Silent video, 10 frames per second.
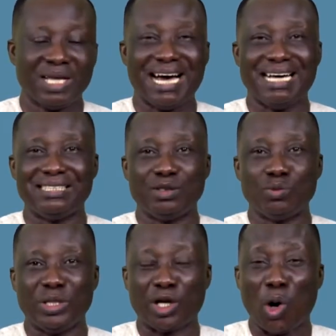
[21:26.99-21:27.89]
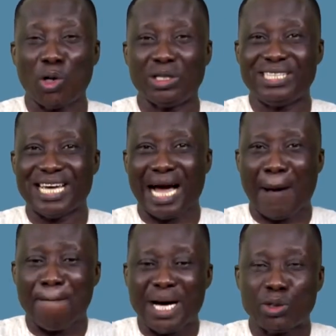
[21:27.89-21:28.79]
And we call the
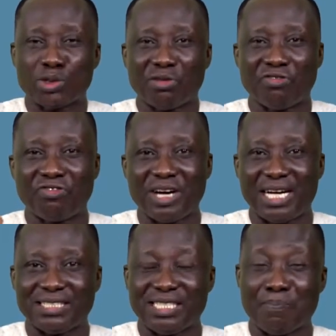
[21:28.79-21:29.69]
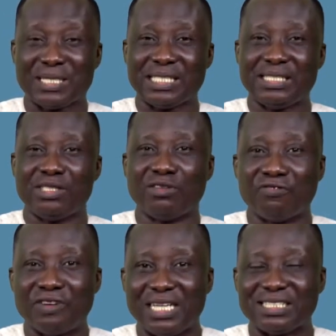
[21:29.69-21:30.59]
amount of fat, the percentage of
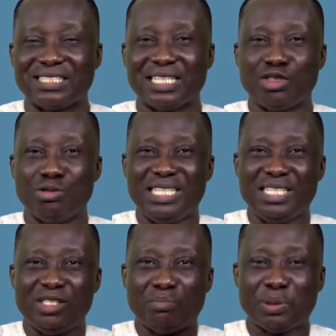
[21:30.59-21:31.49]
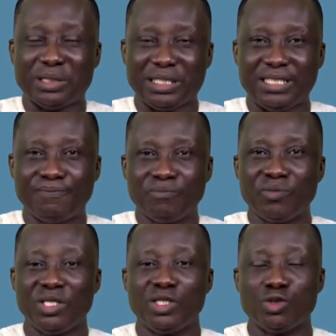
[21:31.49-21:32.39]
fat that you need in your body
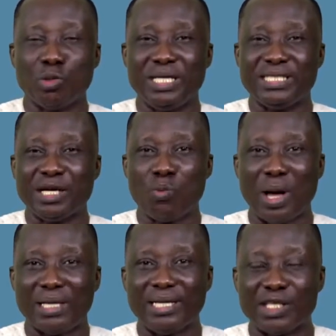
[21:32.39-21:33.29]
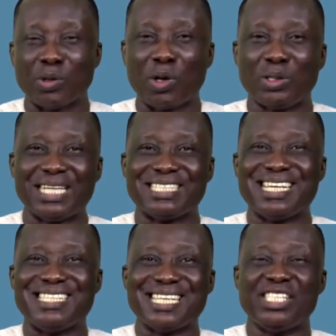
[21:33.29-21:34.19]
to maintain wellness, we call that
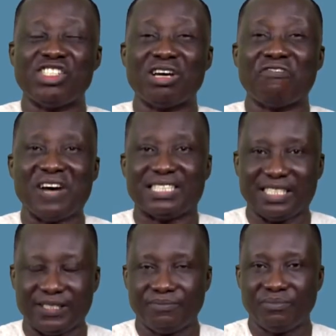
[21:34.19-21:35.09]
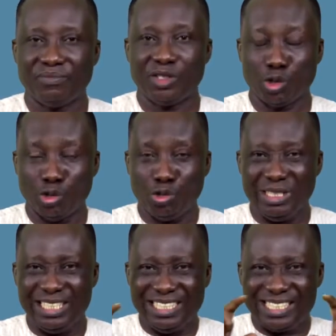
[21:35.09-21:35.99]
essential fat. So you
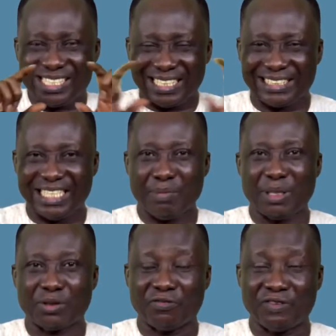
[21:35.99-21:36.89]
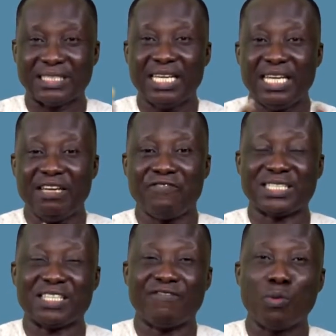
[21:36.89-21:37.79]
need a certain amount of fat. In
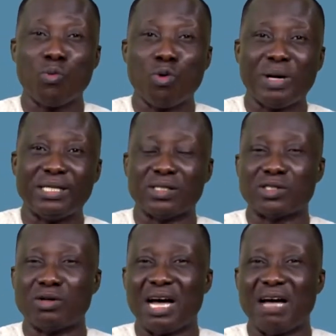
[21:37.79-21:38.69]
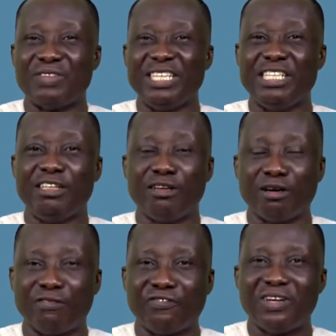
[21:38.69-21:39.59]
fact, if a woman does not have
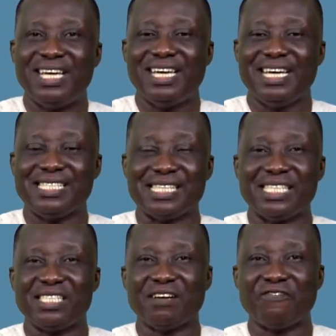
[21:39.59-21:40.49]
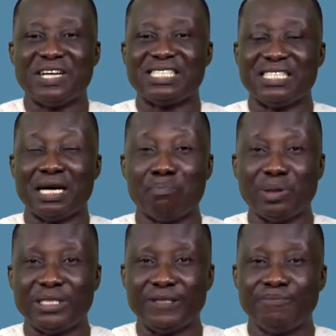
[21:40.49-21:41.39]
enough essential fat in her
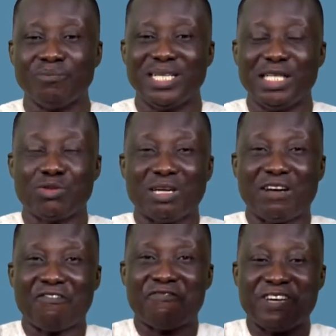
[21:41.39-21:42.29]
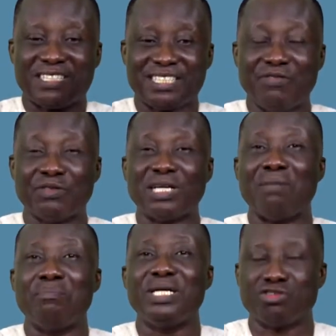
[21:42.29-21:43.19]
body, it will affect even her
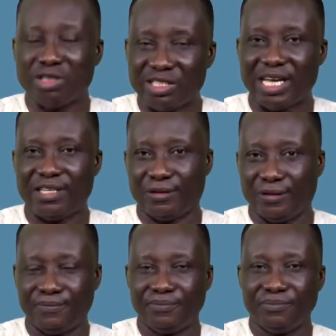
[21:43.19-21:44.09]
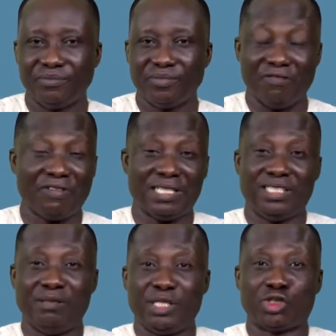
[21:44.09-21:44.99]
menstrual cycle. In fact,
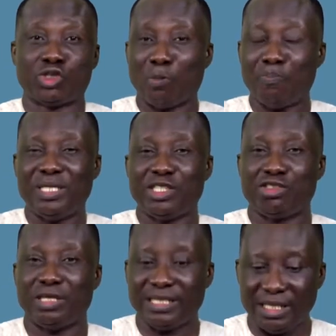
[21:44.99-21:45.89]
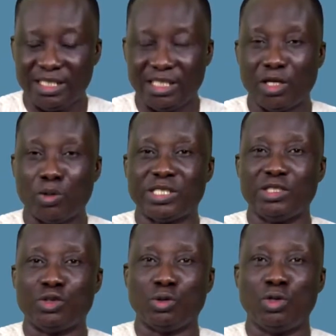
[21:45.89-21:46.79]
she may stop menstruating. She goes
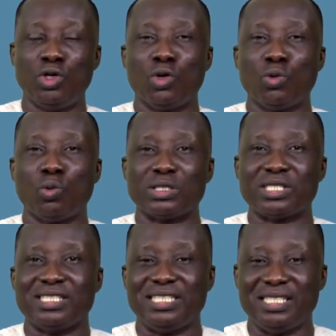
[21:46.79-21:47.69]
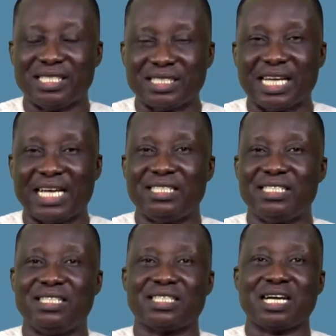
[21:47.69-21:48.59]
into what scientists
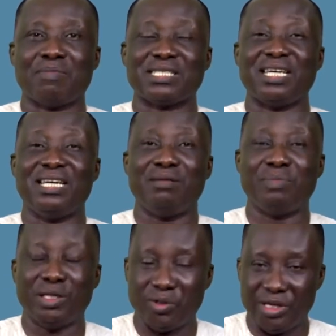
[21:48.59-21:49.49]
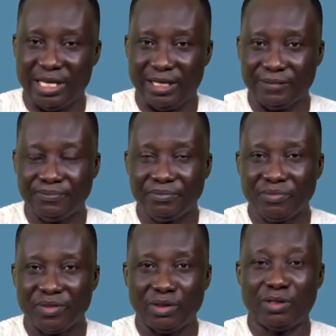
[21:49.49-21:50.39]
describe as amenorrhea.
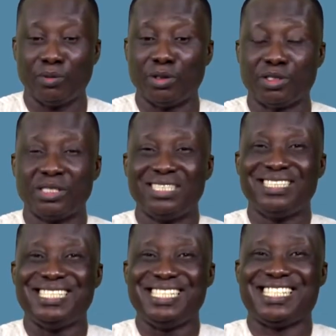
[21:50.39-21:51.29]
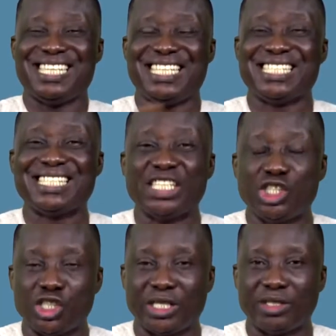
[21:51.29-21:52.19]
In other words, the
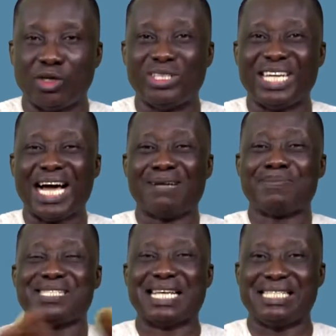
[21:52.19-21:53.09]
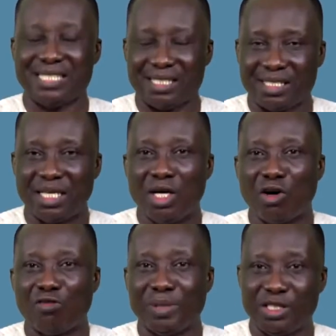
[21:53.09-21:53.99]
cessation or the absence
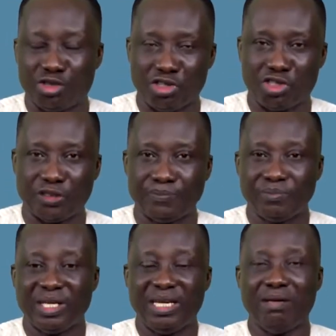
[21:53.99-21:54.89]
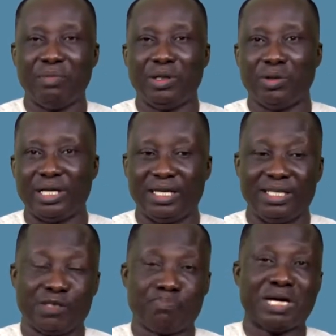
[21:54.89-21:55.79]
of menstruation. Amenorrhea.
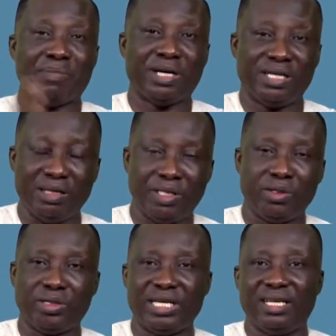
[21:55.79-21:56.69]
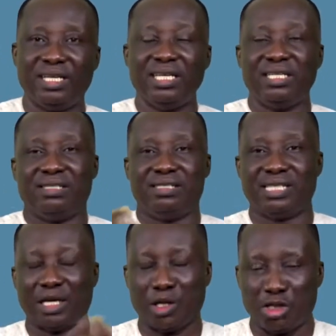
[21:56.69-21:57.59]
There's primary amenorrhea, there is
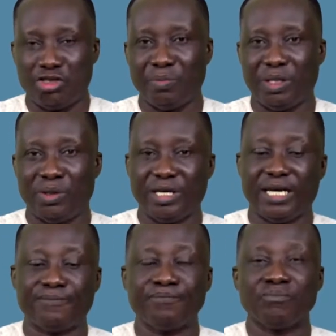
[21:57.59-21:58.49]
secondary amenorrhea.